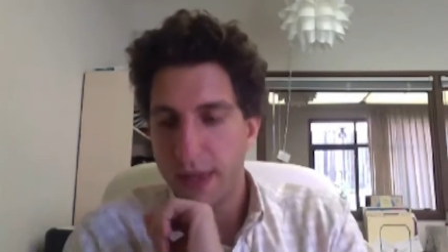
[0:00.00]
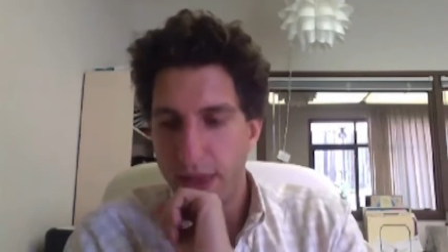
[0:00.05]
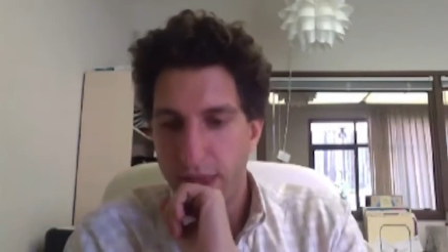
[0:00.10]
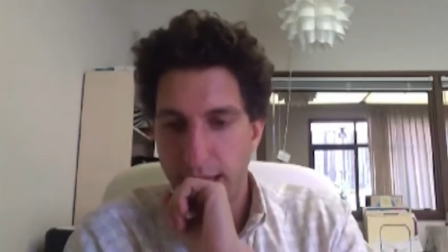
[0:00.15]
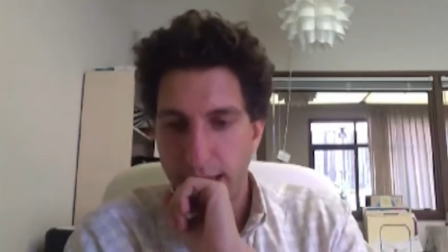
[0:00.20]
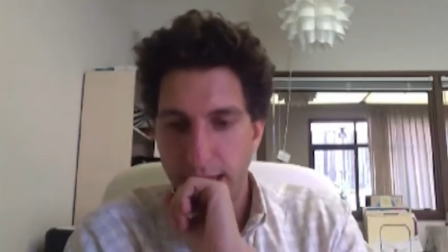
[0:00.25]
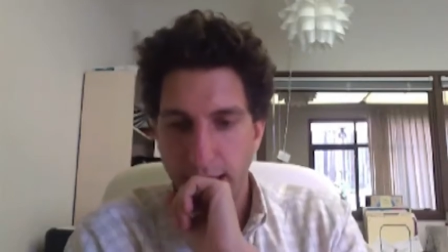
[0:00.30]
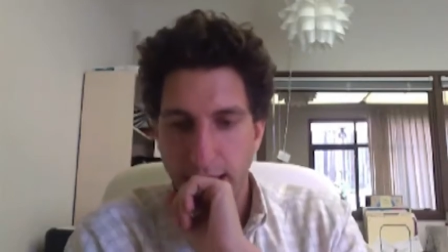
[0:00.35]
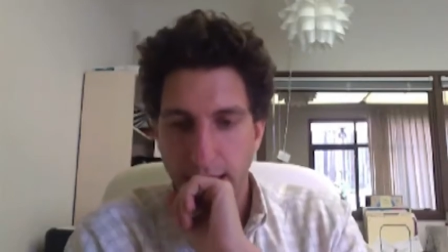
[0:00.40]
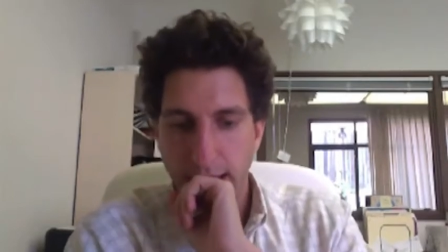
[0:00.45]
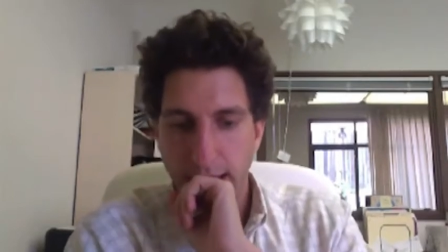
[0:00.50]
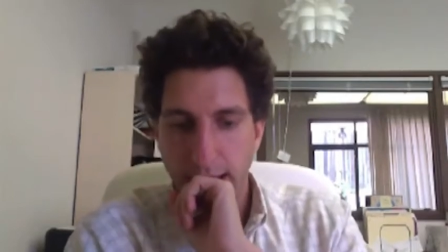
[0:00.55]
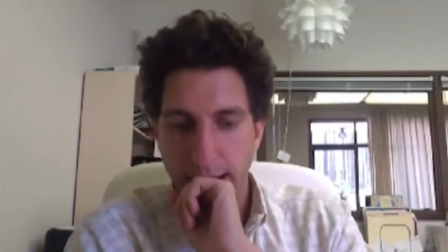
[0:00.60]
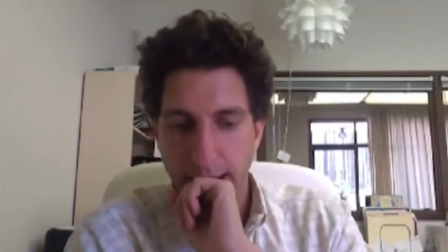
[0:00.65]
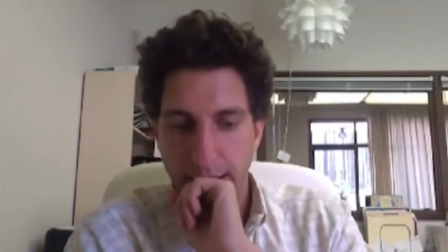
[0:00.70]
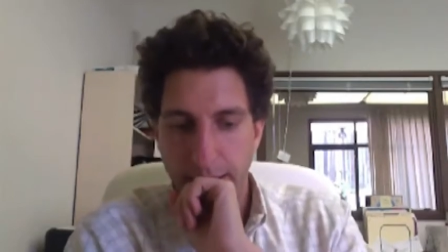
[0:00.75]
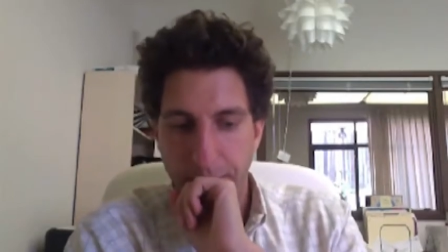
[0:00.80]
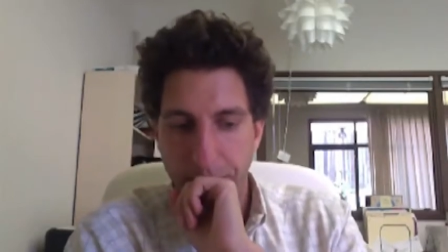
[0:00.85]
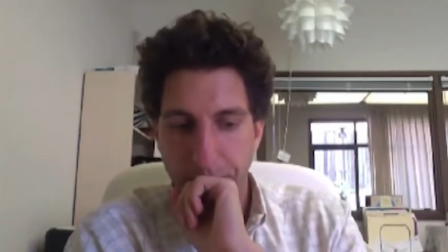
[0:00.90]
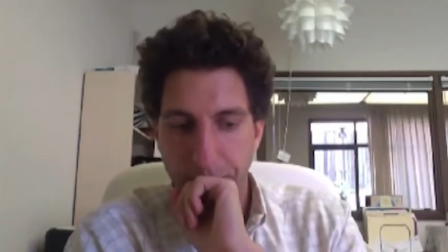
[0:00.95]
I think
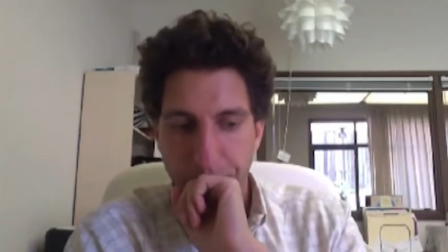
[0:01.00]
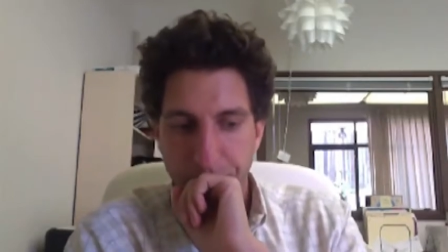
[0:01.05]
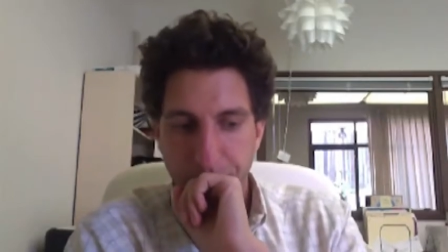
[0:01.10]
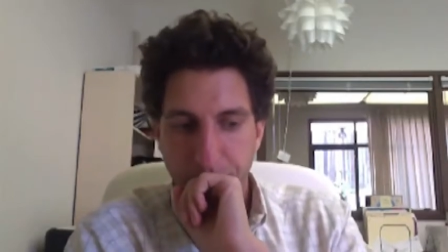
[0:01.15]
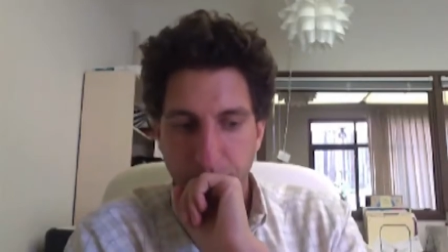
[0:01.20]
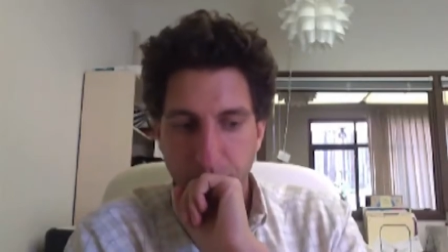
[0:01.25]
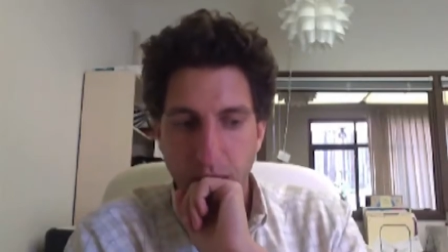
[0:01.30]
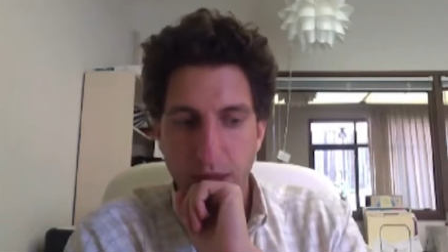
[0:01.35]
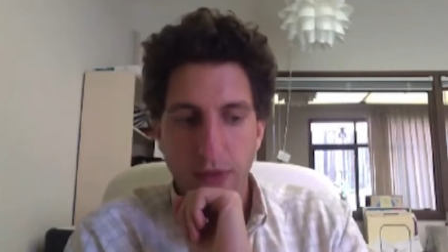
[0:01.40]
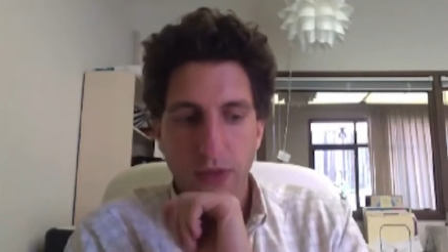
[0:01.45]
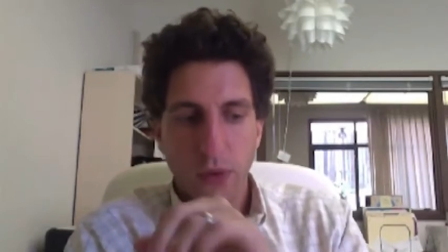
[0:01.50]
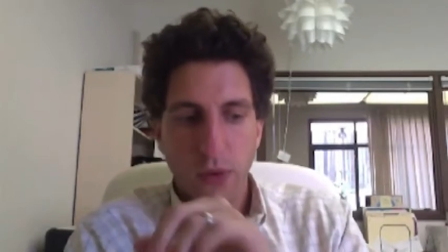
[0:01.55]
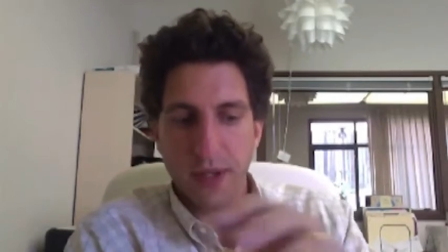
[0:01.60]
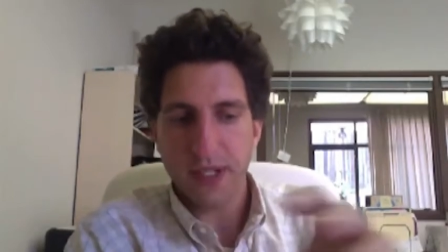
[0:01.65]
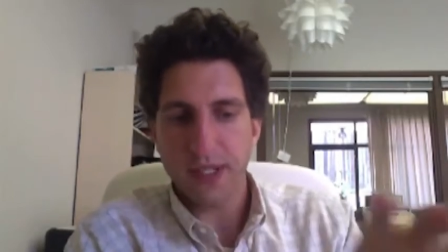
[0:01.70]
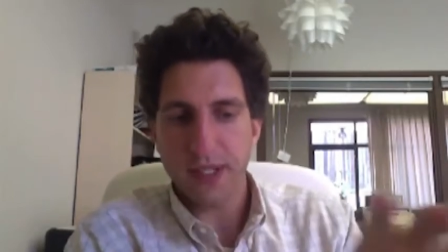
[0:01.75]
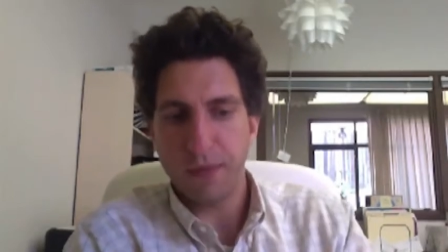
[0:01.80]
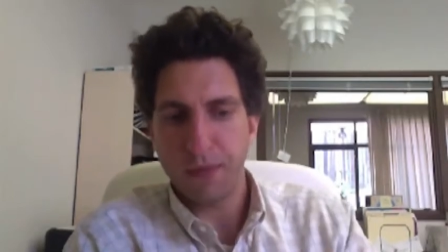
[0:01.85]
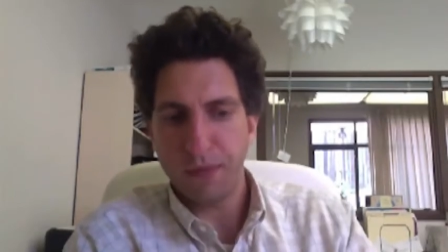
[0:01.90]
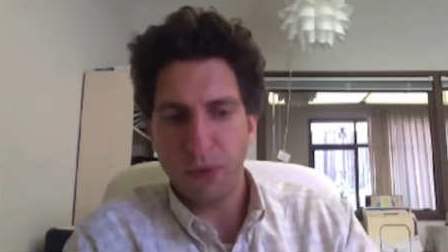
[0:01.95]
there
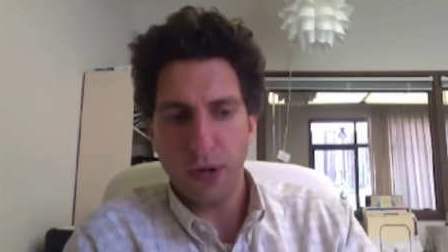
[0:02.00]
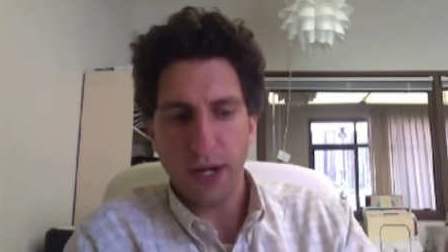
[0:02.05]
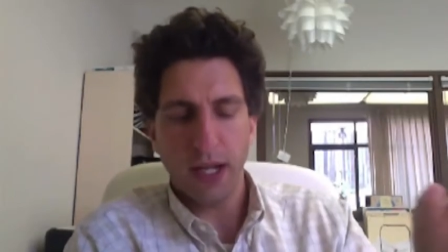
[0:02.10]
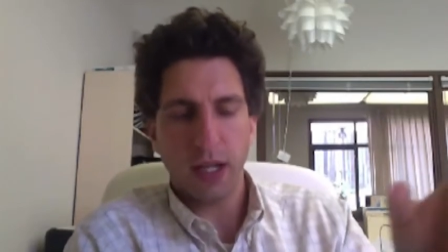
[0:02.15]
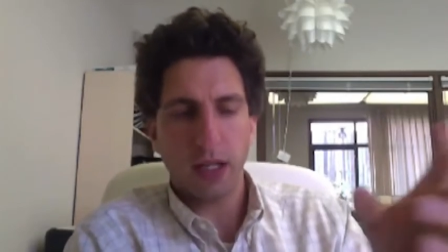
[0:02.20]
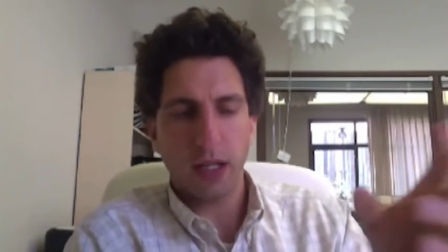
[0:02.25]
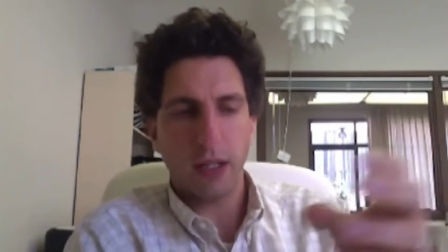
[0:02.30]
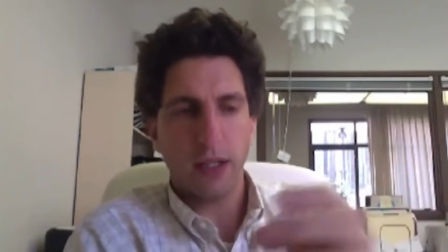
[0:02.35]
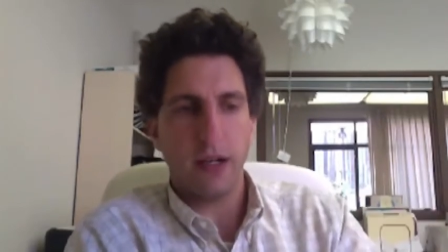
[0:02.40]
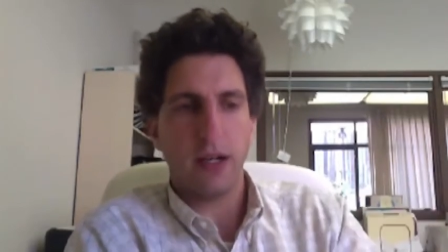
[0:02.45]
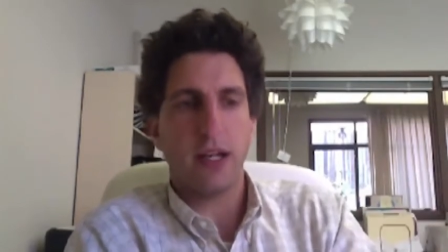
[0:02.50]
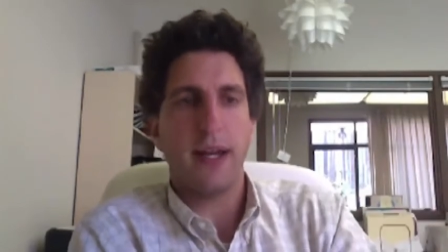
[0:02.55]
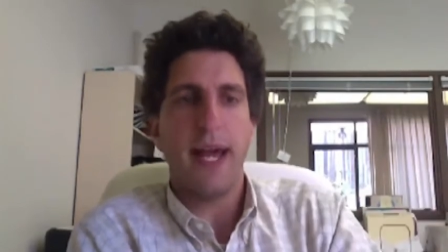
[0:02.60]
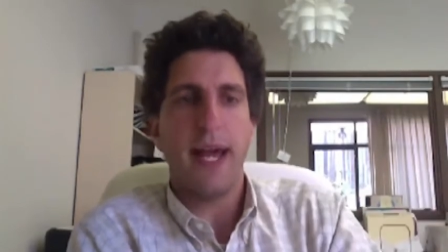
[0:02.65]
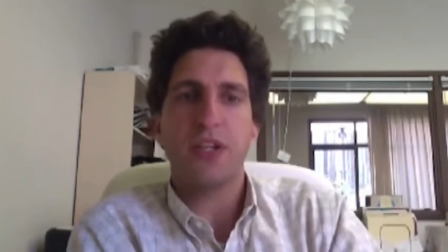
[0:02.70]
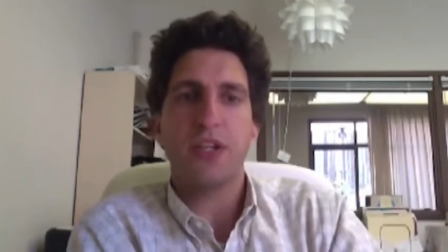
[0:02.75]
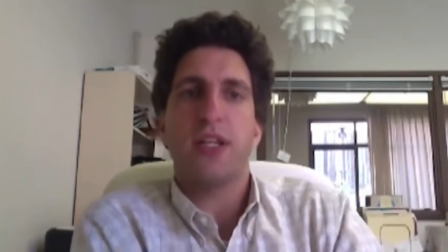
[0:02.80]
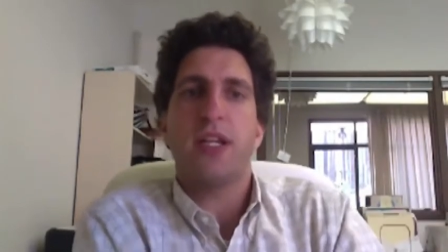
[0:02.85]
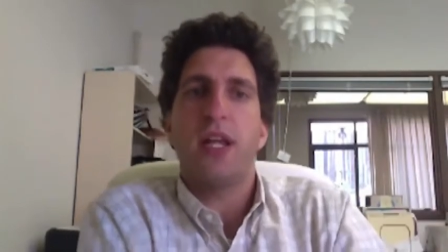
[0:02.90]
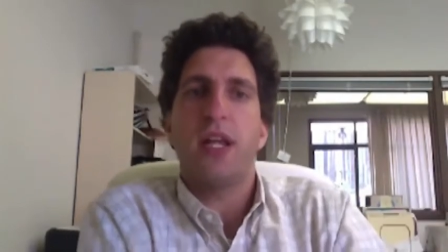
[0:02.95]
is a pretty clear
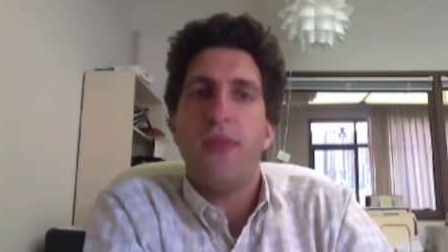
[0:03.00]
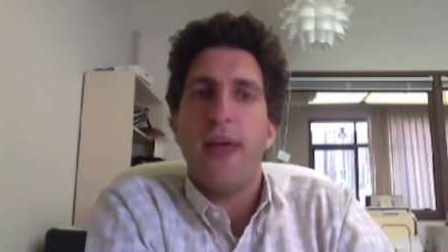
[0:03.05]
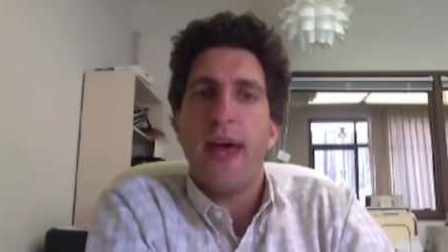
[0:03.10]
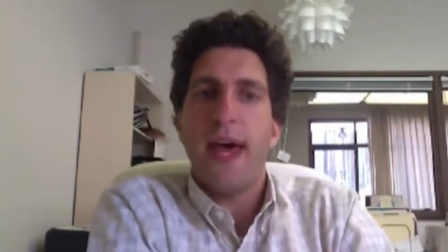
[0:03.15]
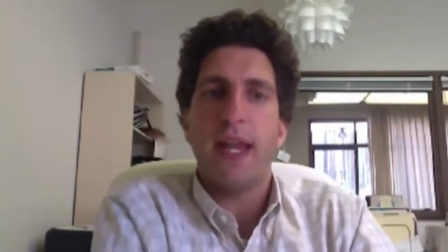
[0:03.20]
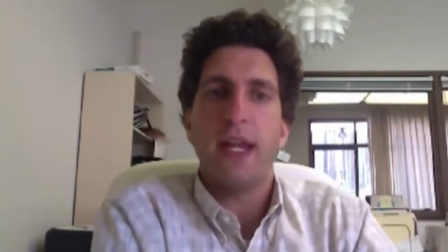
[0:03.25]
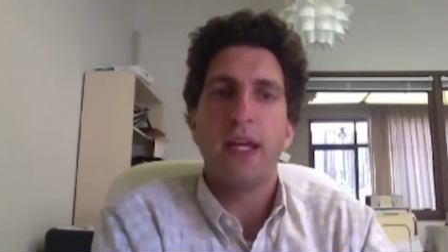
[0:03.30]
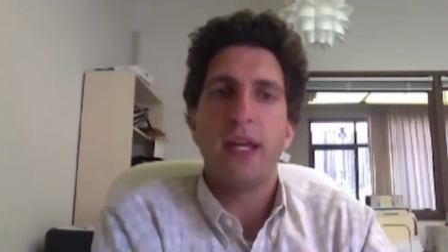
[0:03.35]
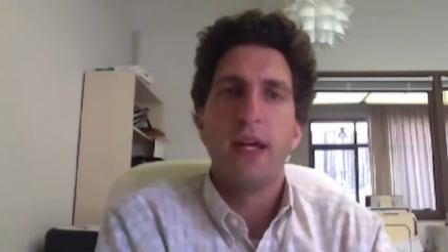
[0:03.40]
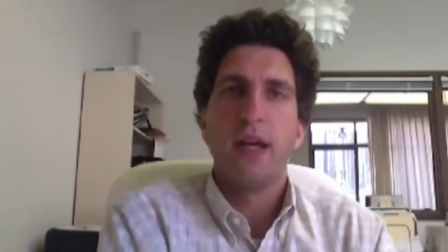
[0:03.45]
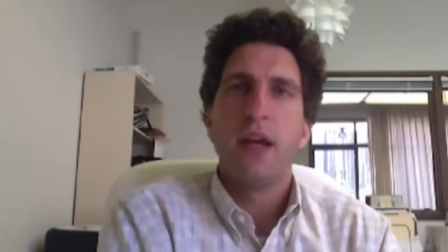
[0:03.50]
connection in that